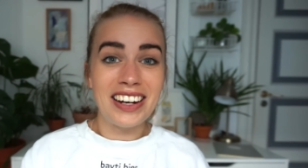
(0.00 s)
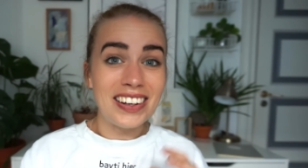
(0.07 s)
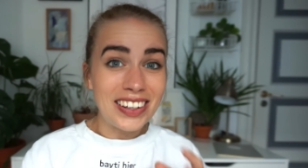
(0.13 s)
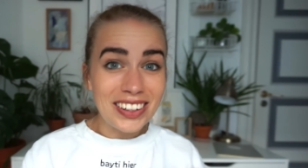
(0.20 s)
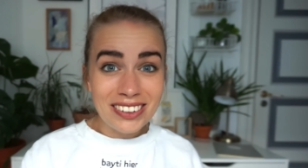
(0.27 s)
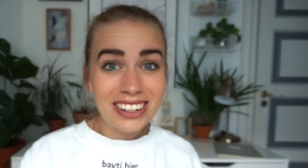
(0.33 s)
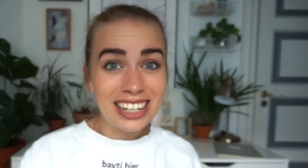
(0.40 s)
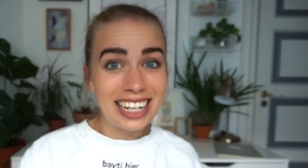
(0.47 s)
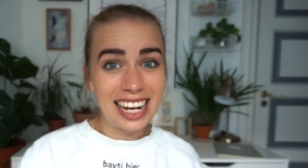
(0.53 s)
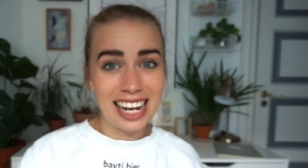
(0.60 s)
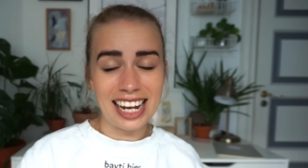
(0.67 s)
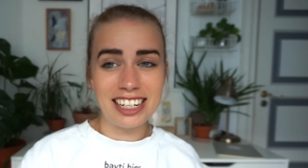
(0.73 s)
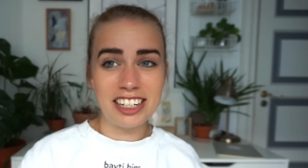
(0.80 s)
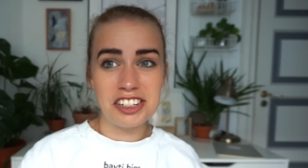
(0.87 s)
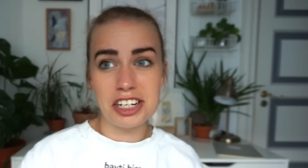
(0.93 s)
nuclear
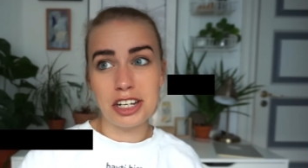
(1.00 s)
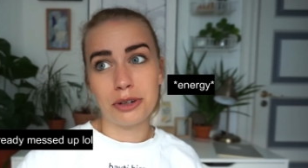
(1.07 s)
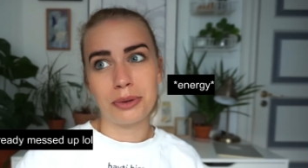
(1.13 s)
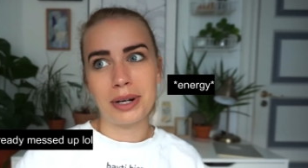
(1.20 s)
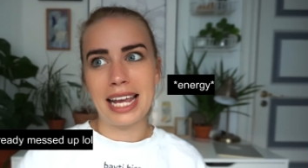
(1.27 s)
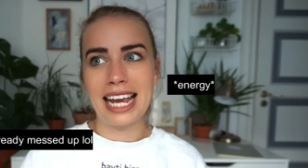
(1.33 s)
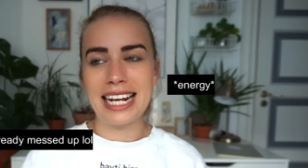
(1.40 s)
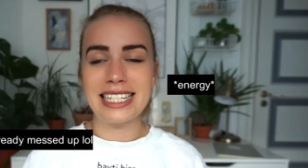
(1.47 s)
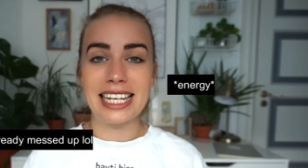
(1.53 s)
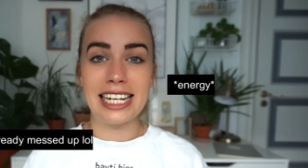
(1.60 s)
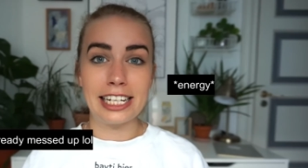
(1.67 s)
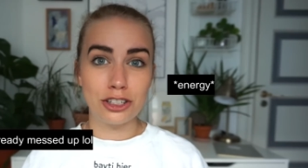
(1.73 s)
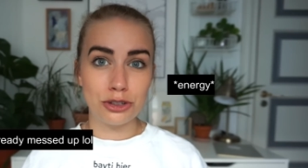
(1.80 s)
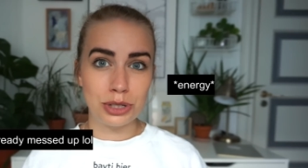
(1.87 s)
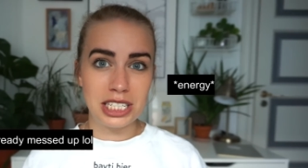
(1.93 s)
energy creates
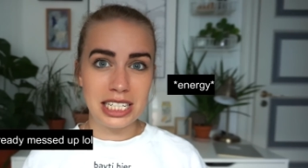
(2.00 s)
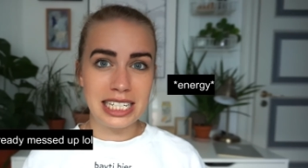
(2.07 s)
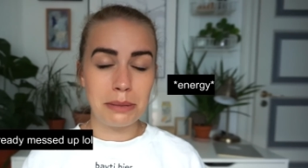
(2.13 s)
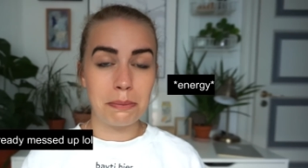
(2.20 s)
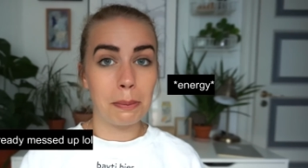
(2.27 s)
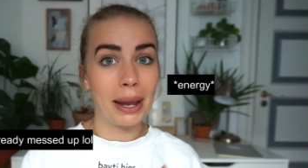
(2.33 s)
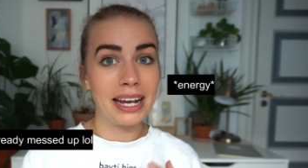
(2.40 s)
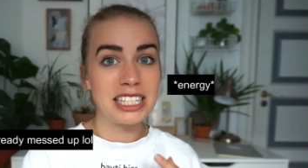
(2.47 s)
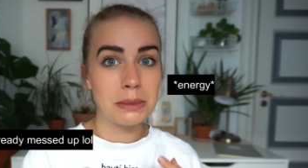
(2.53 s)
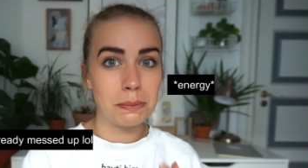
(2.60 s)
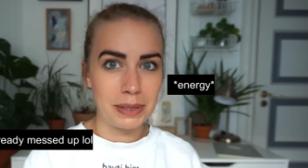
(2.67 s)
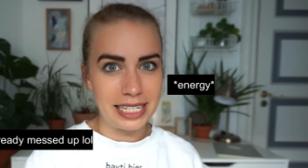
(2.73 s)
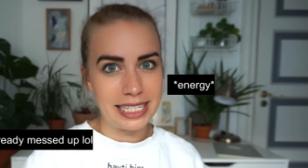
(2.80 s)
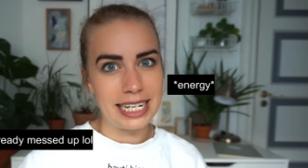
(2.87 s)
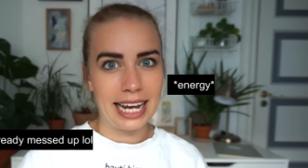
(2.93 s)
electricity by
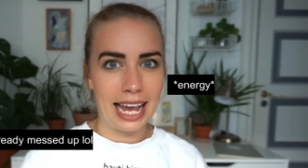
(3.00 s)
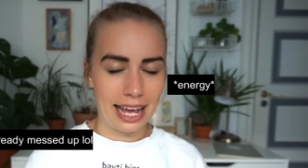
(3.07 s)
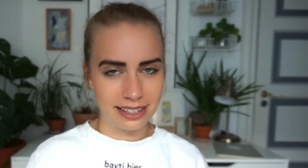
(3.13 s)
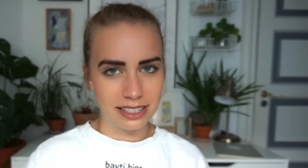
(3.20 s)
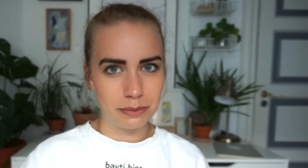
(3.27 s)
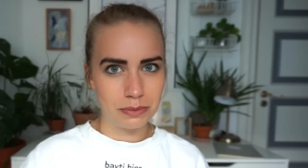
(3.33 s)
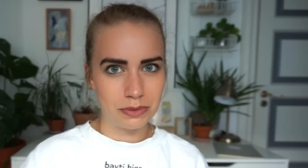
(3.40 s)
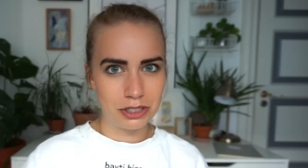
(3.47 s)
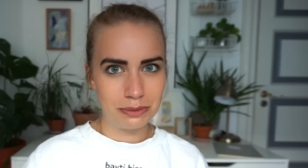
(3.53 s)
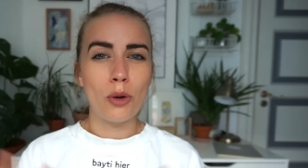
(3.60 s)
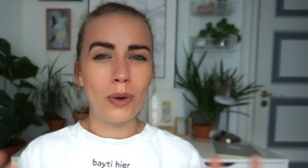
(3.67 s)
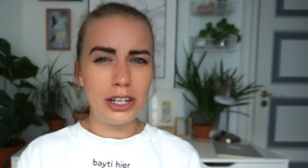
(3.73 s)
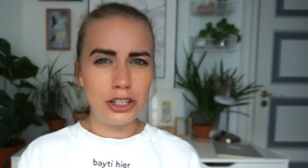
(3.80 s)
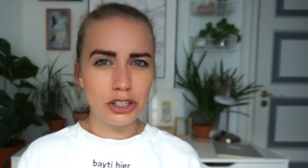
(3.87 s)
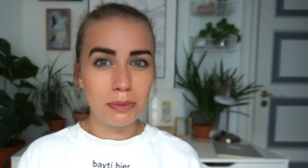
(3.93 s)
splitting atoms.
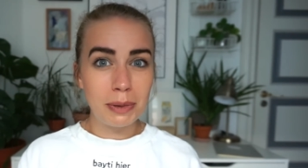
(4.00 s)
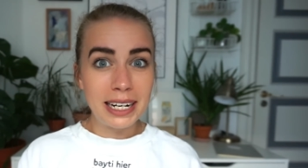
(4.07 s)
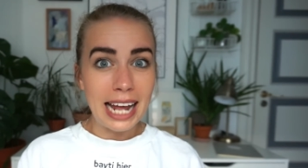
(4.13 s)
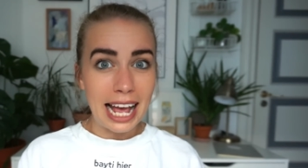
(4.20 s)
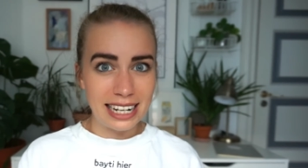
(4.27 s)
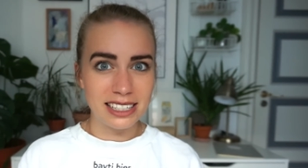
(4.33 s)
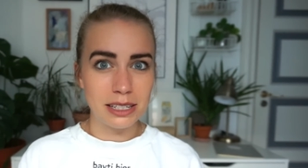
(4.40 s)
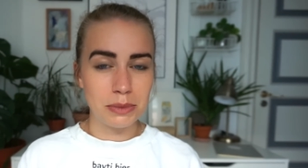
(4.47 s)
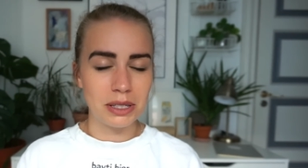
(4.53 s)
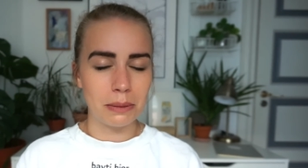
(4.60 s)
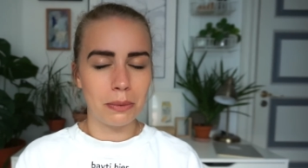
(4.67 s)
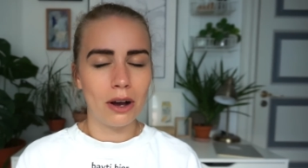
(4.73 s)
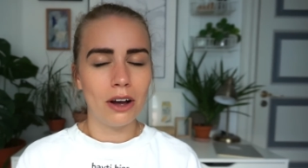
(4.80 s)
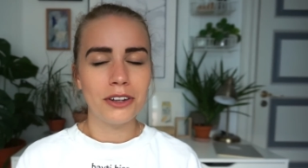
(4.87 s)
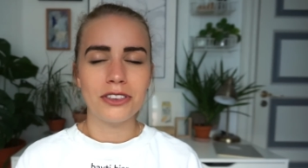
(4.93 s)
When you split atoms
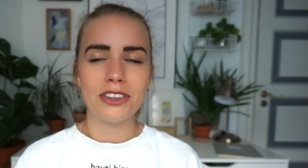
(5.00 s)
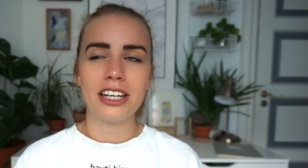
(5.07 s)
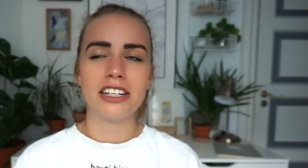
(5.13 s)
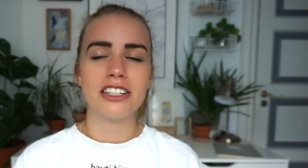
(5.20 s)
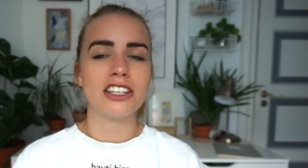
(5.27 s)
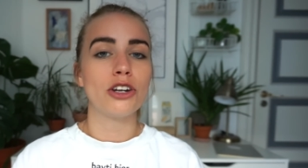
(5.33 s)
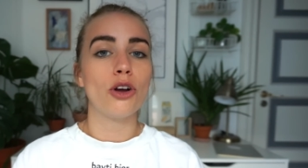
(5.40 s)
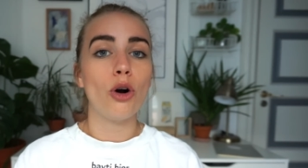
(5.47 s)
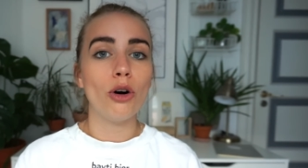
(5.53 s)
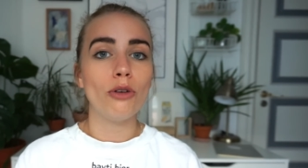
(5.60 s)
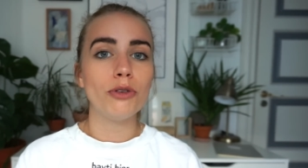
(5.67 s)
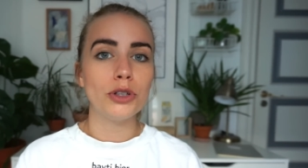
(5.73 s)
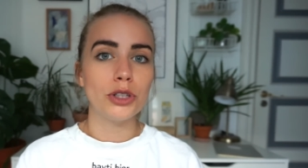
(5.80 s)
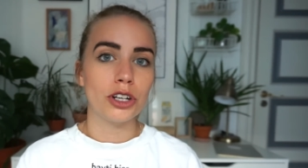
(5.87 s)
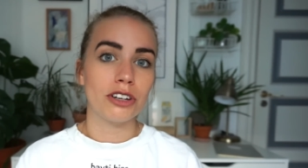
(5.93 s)
apart, there's an
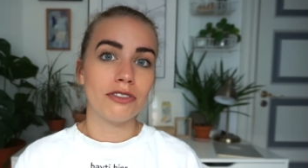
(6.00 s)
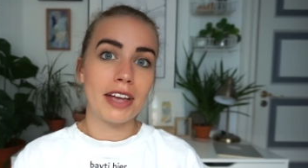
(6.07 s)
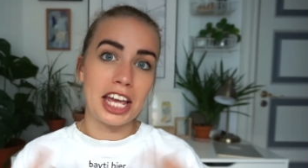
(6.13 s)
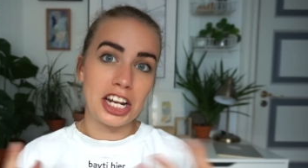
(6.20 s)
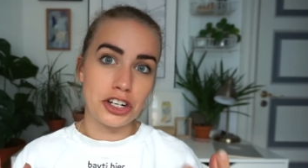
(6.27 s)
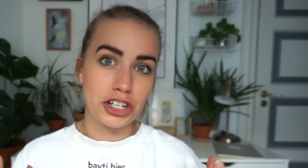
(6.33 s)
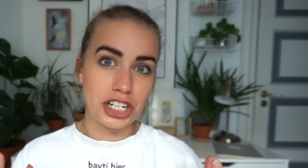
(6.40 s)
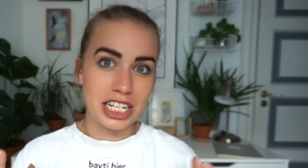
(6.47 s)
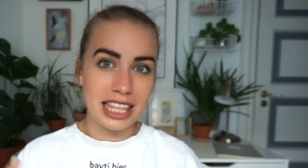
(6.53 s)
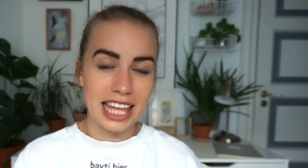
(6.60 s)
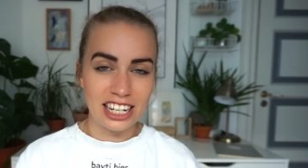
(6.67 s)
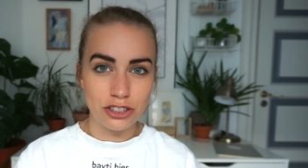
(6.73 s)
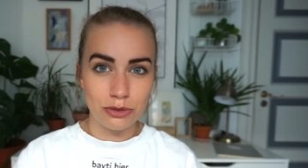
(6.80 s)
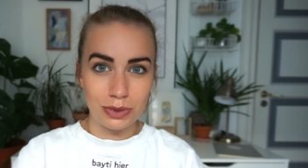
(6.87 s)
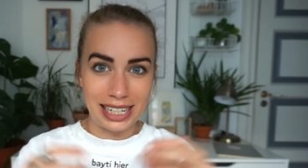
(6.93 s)
awful lot of energy
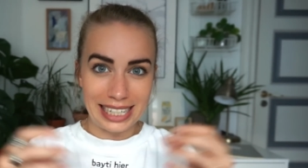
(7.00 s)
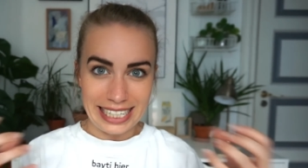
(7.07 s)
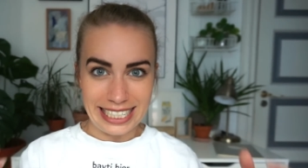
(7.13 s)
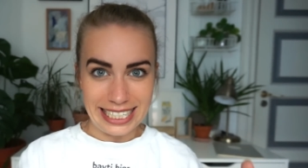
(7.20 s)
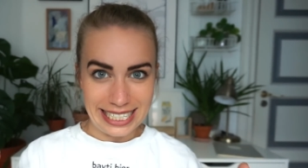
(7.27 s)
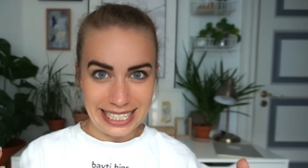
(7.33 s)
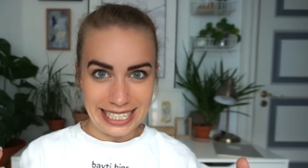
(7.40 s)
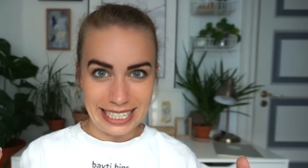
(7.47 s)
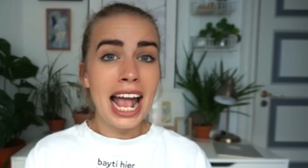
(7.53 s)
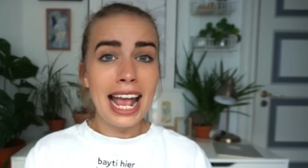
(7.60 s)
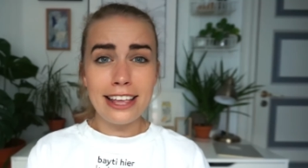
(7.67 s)
that's released.